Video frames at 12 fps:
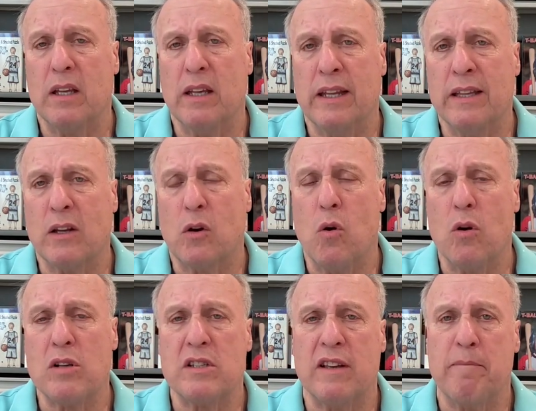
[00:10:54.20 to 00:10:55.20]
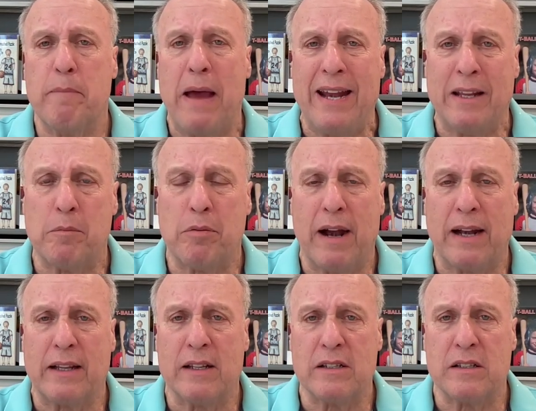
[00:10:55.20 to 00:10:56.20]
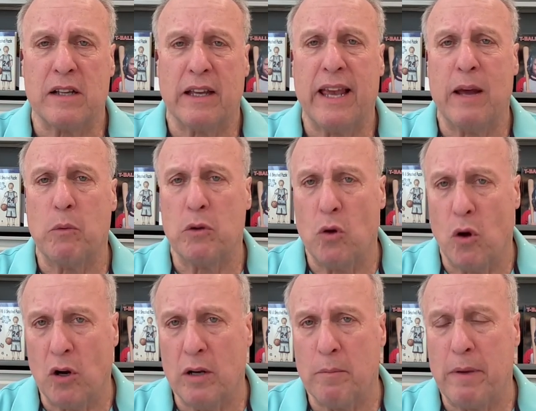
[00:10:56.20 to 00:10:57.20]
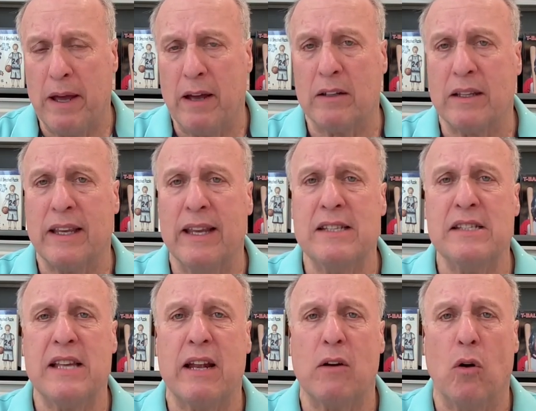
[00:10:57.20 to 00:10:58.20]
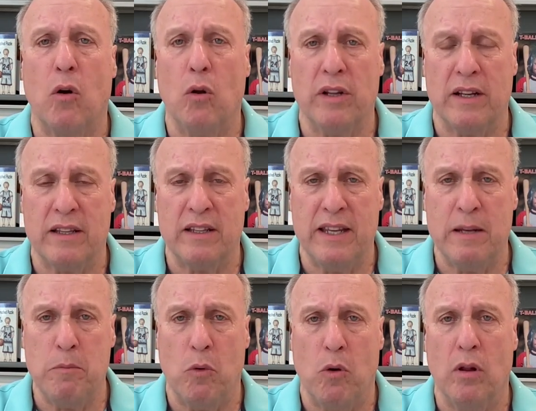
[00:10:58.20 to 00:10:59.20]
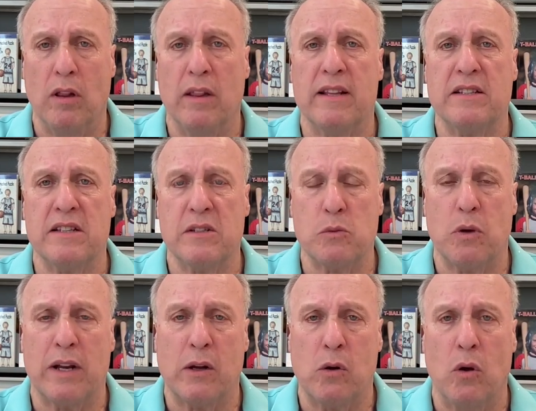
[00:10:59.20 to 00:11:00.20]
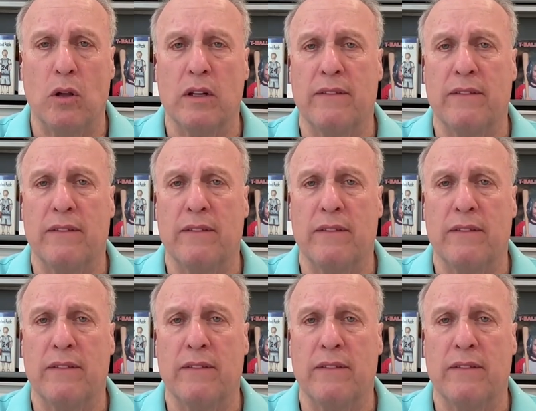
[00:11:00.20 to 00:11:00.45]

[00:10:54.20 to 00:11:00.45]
in the course of batting practice, again, we're talking about kids that are older than T-ball. This is what I call